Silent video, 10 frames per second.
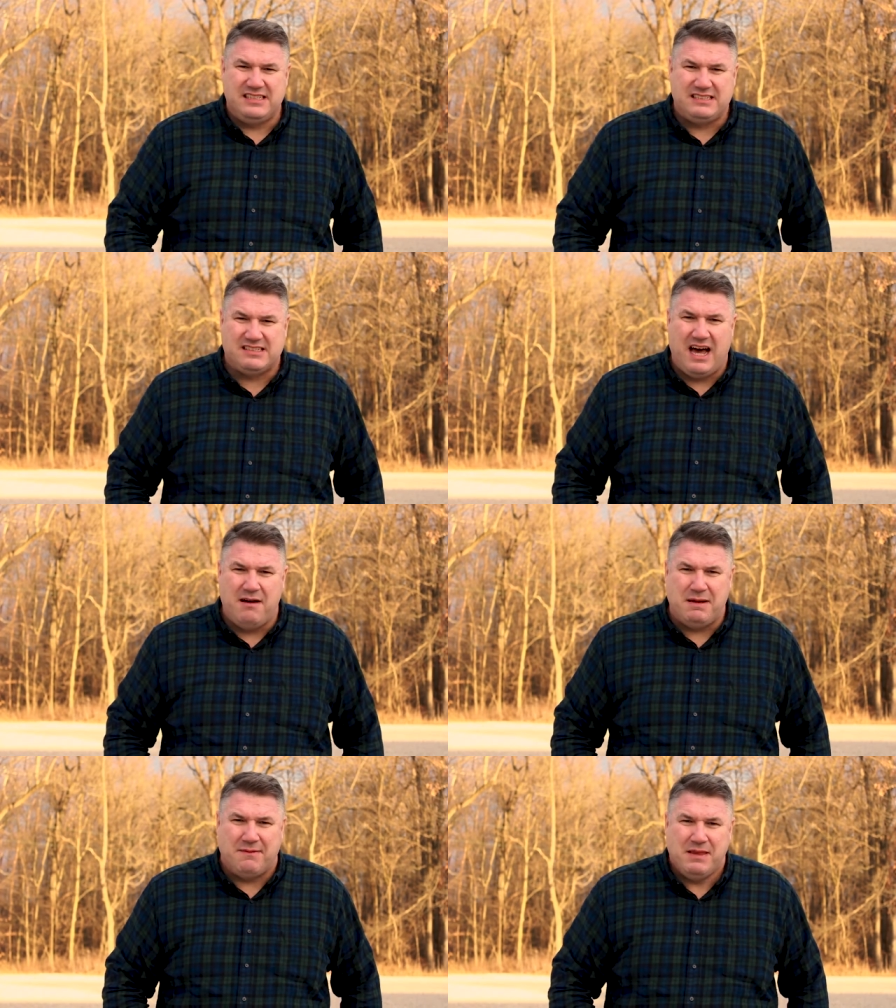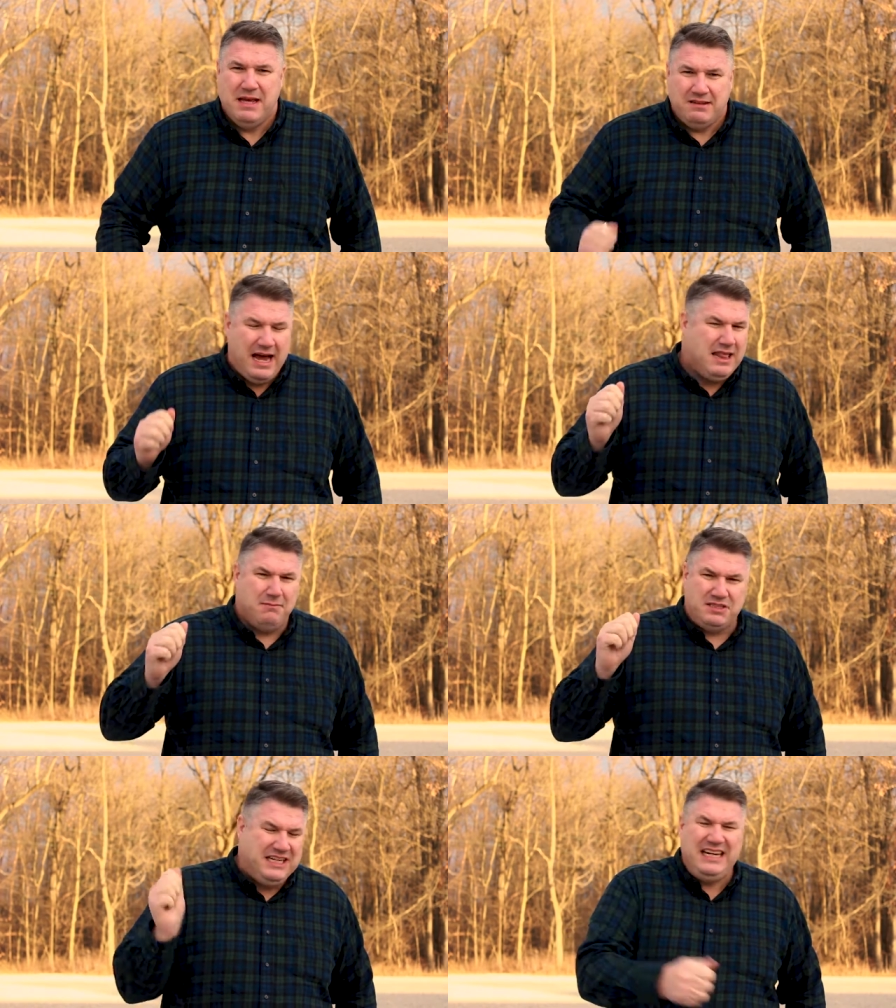is coming. Tell
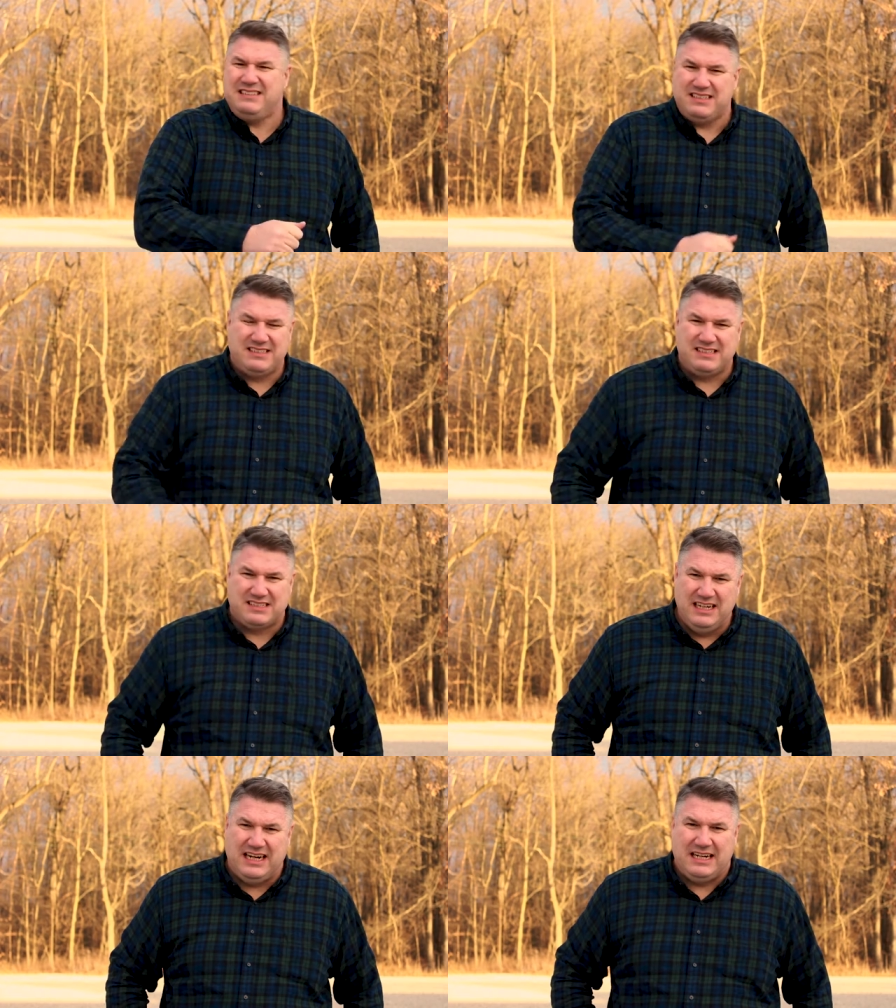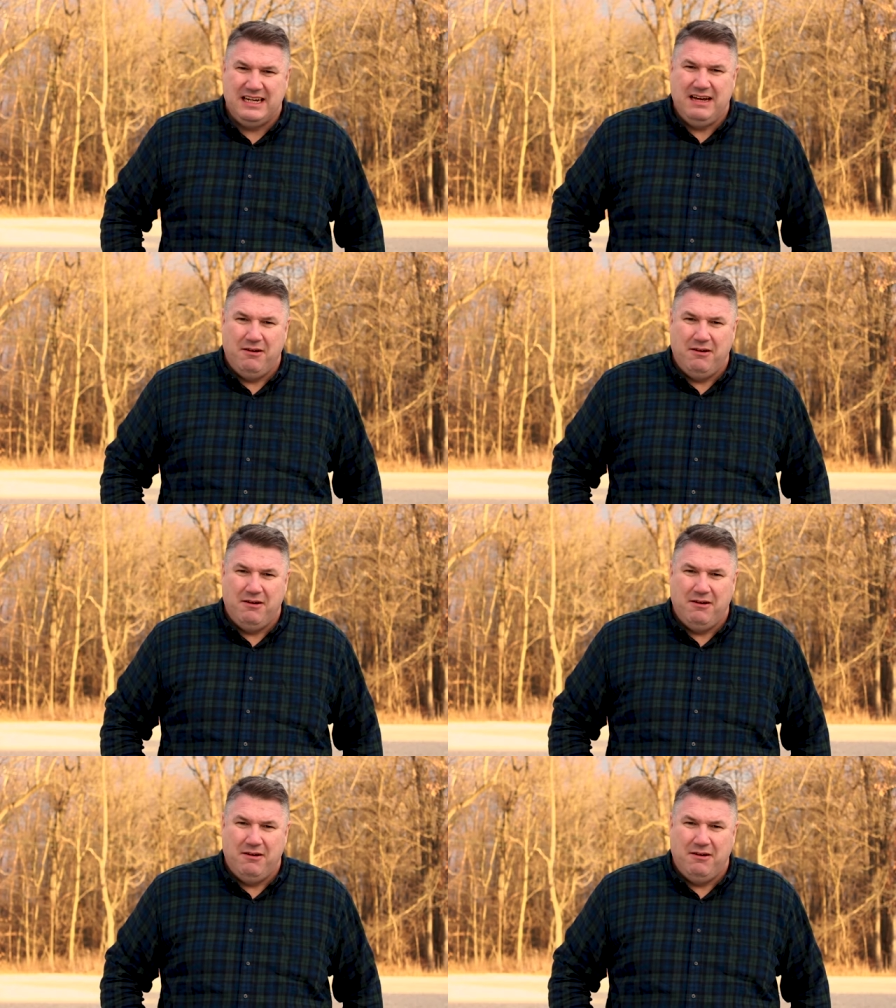them Jesus is good.